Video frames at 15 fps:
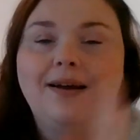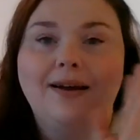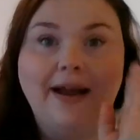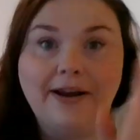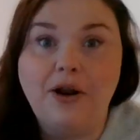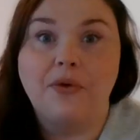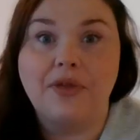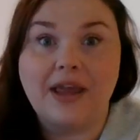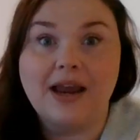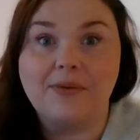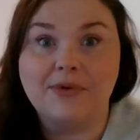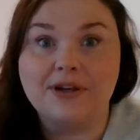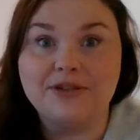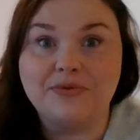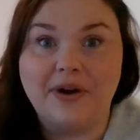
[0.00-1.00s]
I know the
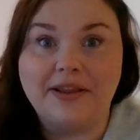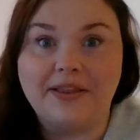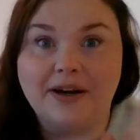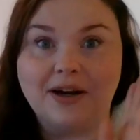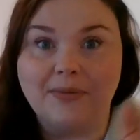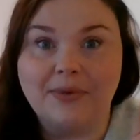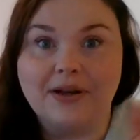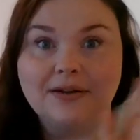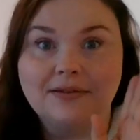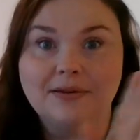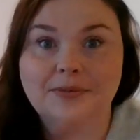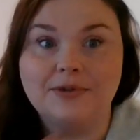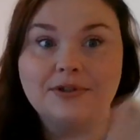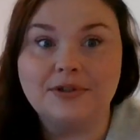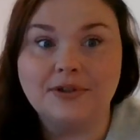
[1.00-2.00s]
camera is right there, but
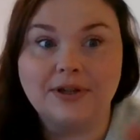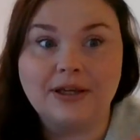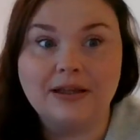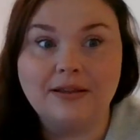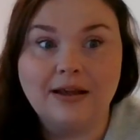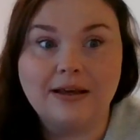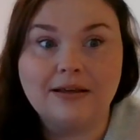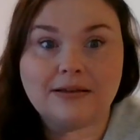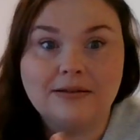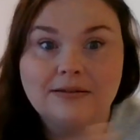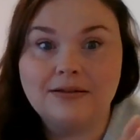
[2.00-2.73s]
I'm used to looking like.